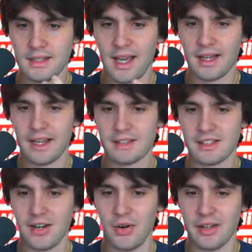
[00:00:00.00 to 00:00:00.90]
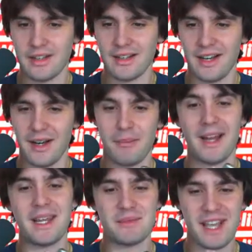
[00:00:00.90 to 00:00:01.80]
Zach, how's it going?
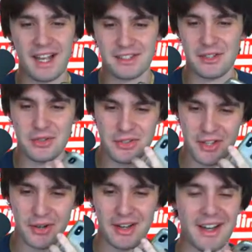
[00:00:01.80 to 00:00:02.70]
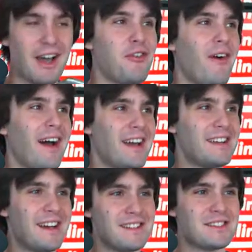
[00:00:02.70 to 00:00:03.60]
My name's Zach, too, so
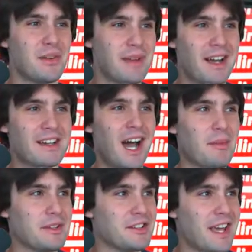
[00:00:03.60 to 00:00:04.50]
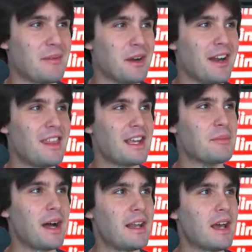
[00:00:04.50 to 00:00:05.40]
FYI, so I'm not copying your name or anything,
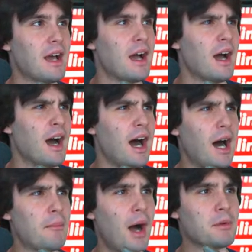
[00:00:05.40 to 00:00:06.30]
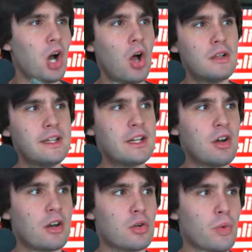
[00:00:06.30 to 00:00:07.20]
but I'm calling here
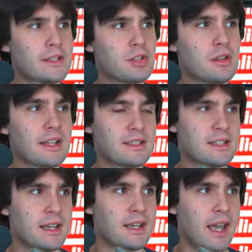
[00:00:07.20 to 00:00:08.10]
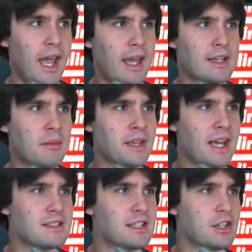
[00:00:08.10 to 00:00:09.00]
on a rental listing, and I'm
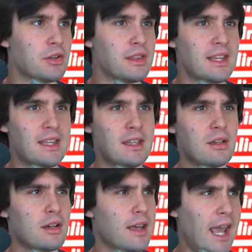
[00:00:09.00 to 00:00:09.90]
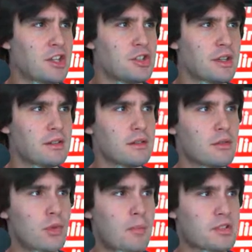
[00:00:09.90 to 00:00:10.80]
guessing you're the agent
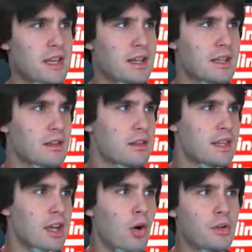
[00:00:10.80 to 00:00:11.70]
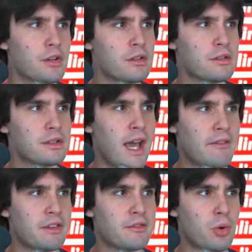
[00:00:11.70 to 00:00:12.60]
representing the owner to
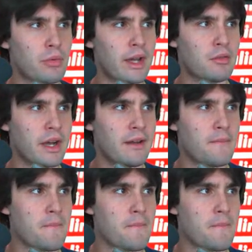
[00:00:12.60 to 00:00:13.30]
have it for rent, right?